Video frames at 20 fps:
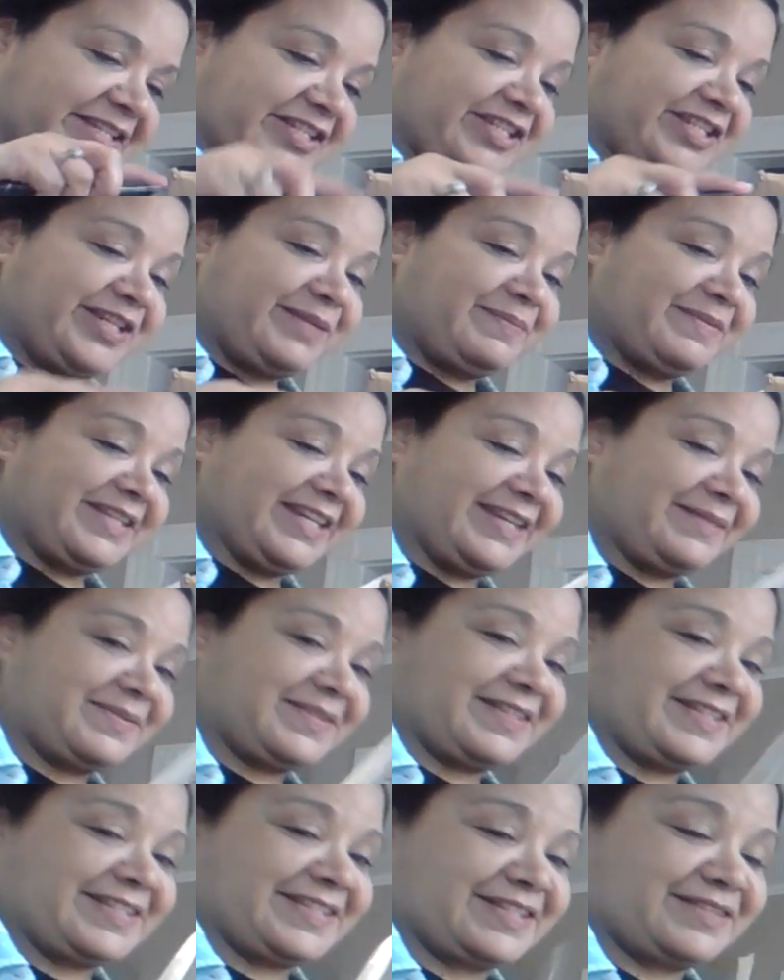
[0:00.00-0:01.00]
she
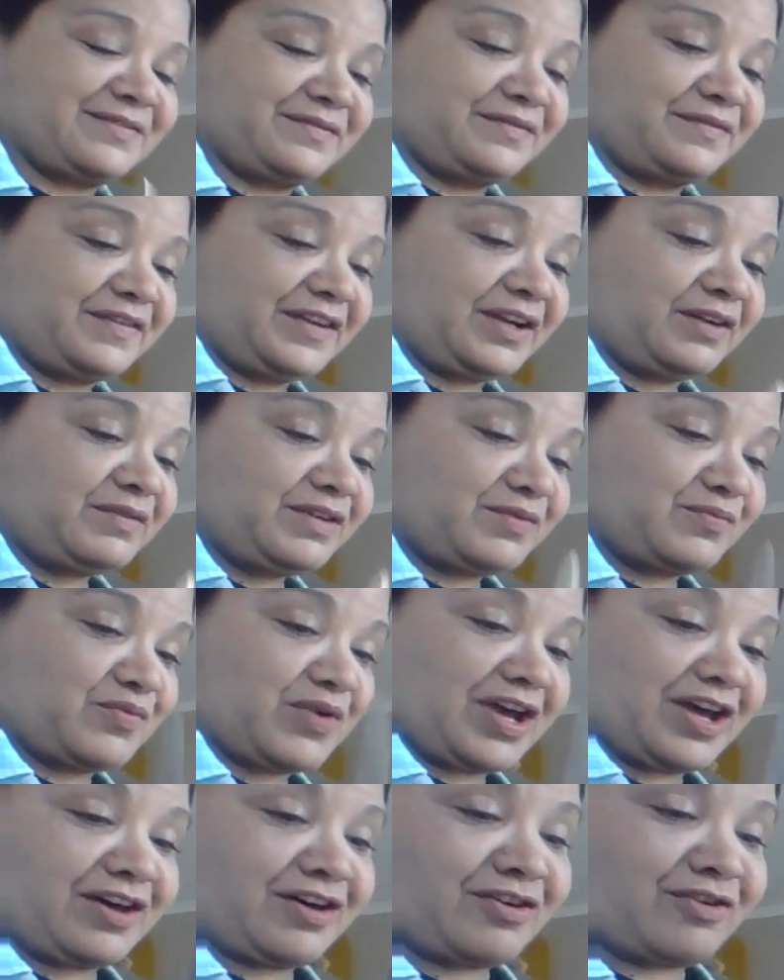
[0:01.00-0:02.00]
tapes this very
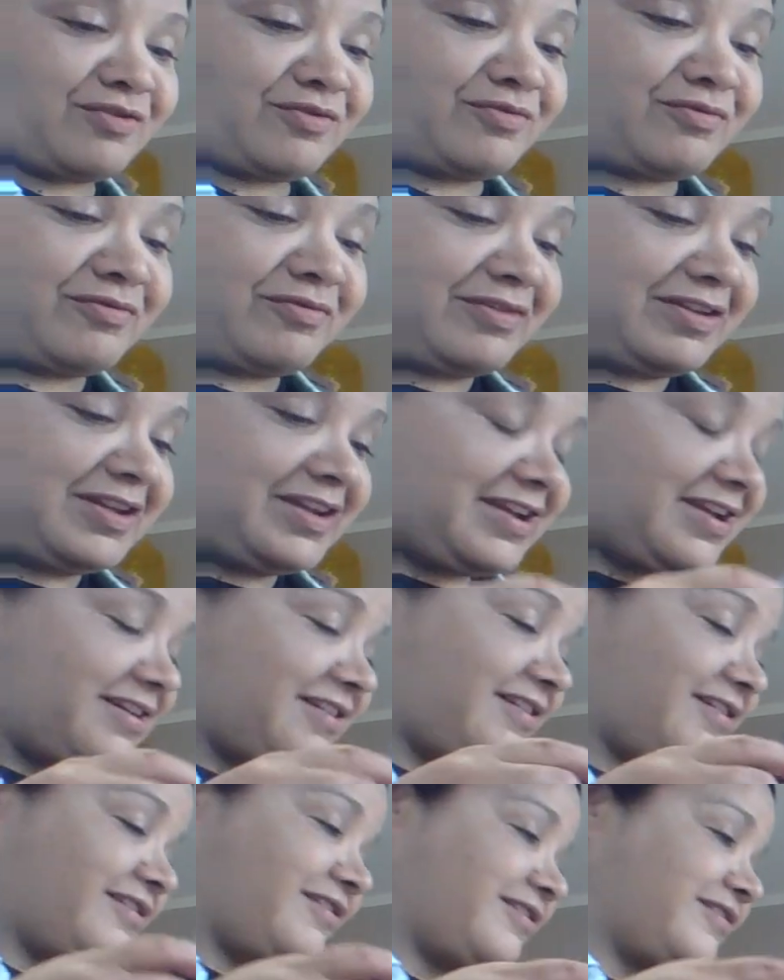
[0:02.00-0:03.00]
well.
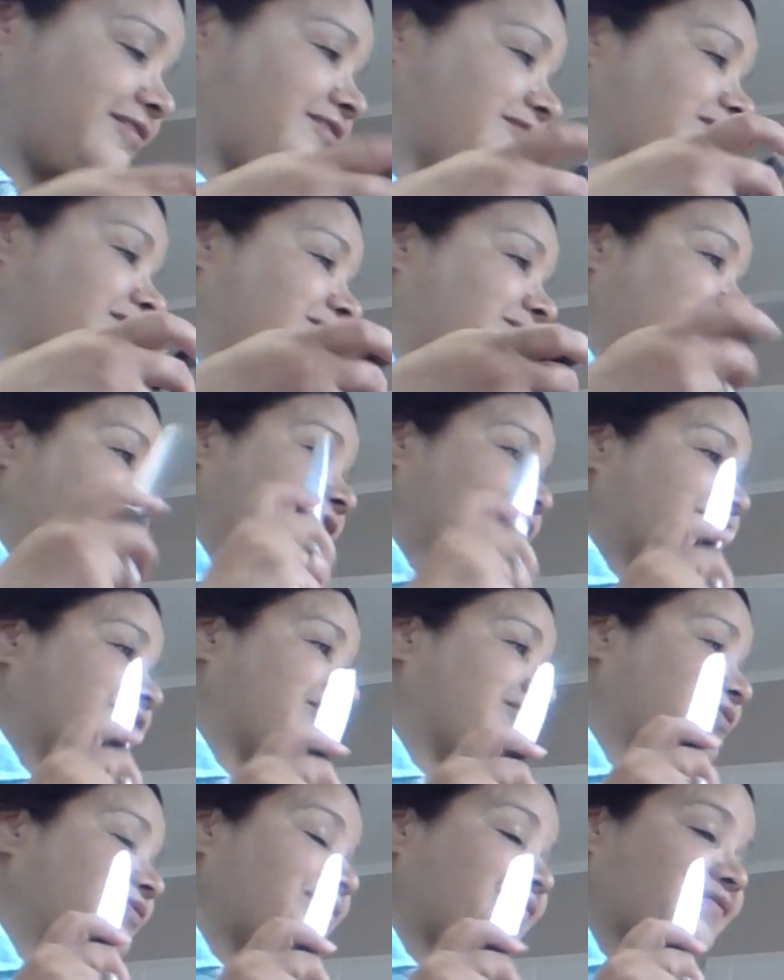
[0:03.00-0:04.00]
I
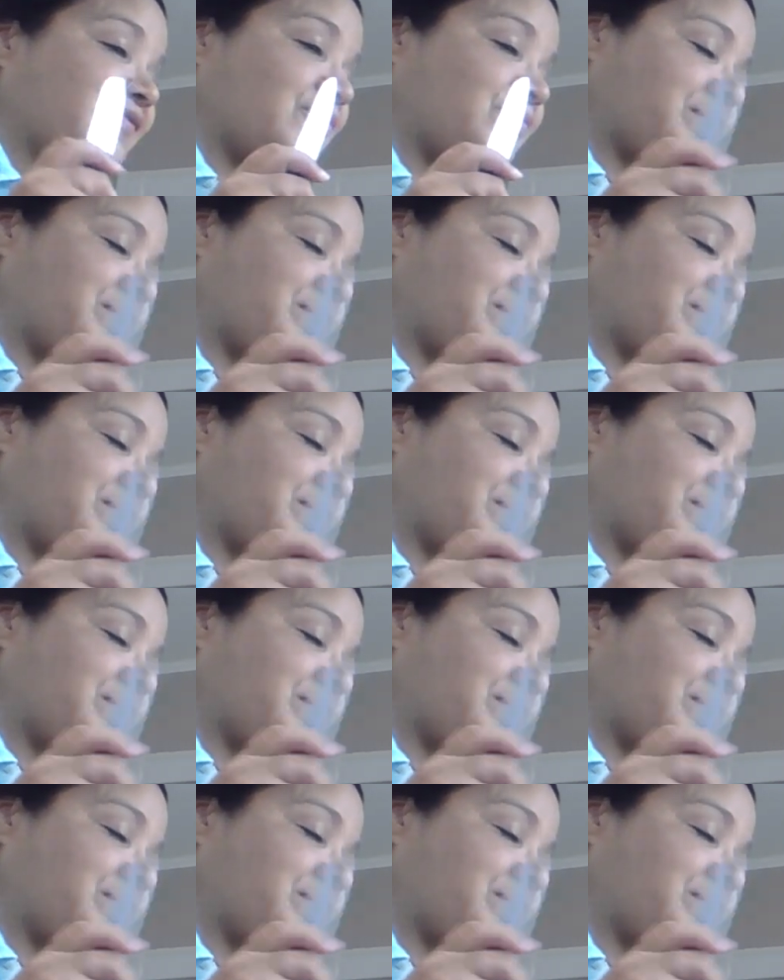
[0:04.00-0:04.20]
should have